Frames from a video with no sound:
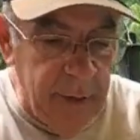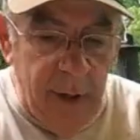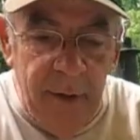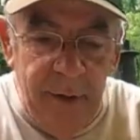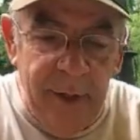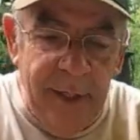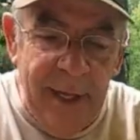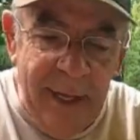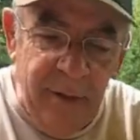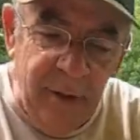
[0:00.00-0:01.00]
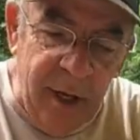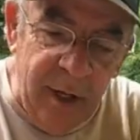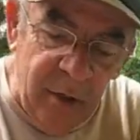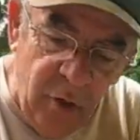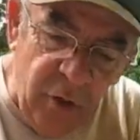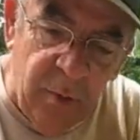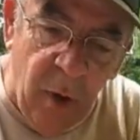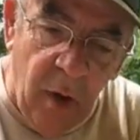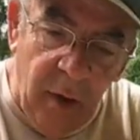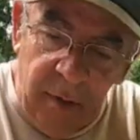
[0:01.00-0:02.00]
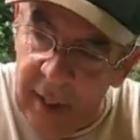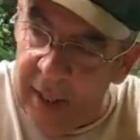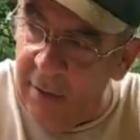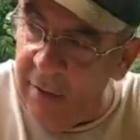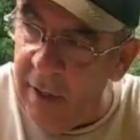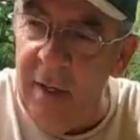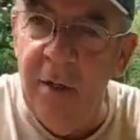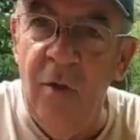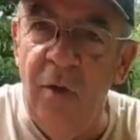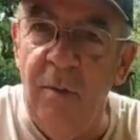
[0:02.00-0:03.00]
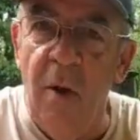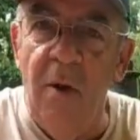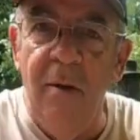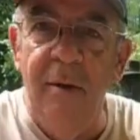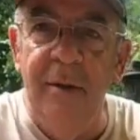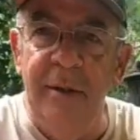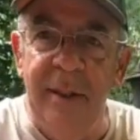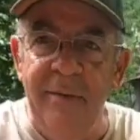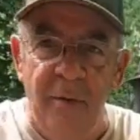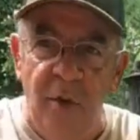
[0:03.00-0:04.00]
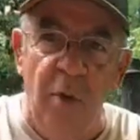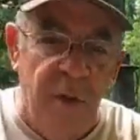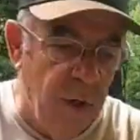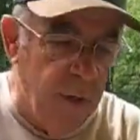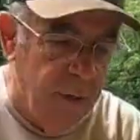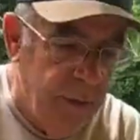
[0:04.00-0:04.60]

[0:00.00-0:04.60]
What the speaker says: No, you can't cut it too small, okay? Don't cut it too small. Keep showing her.